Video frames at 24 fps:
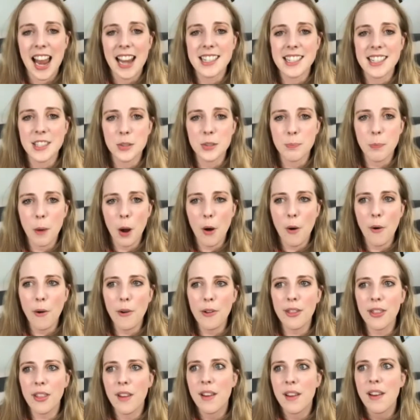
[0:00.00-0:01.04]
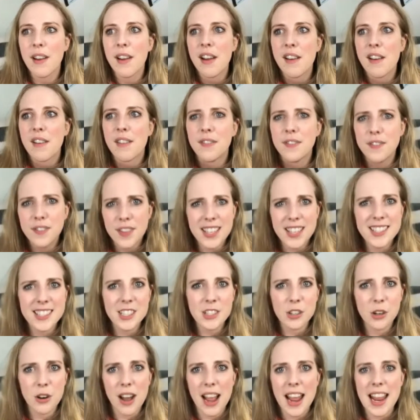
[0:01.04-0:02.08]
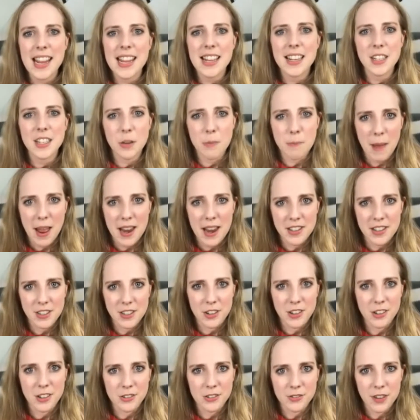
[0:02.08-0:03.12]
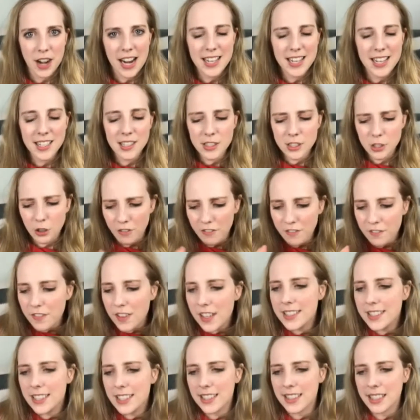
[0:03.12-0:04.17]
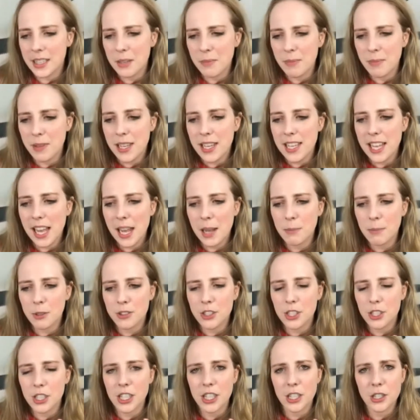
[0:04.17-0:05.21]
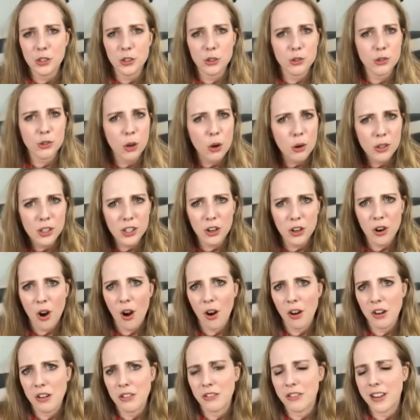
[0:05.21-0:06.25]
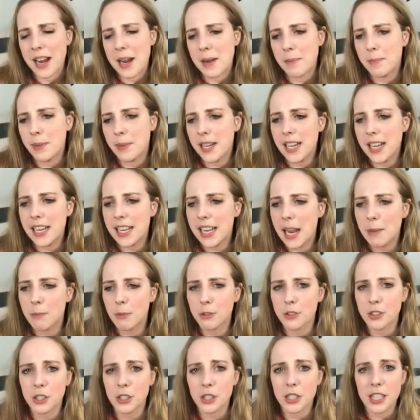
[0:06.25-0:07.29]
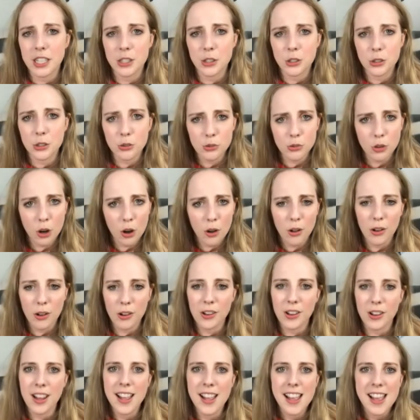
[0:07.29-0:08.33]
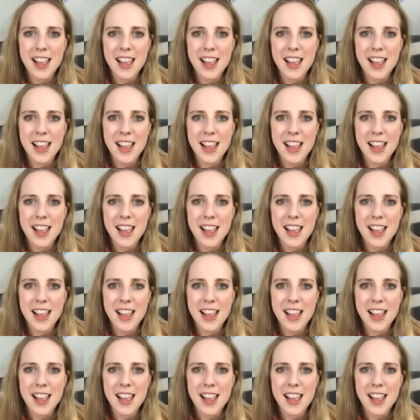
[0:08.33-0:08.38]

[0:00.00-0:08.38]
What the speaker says: And it's both physical and mental, right? So physically being able to control your heart rate, being able to control,